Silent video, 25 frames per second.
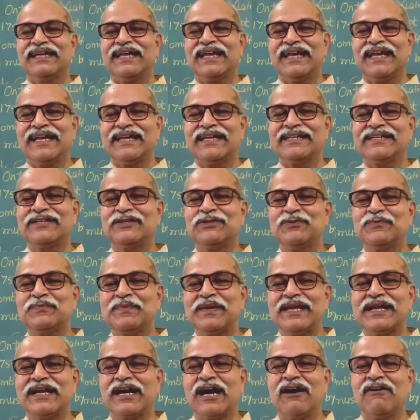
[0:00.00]
and to
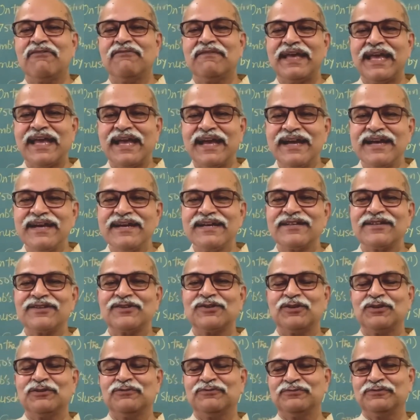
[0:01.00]
make aware
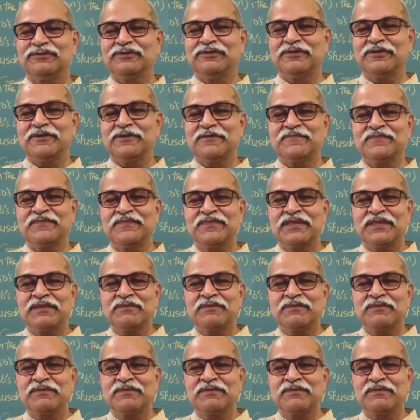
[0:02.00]
of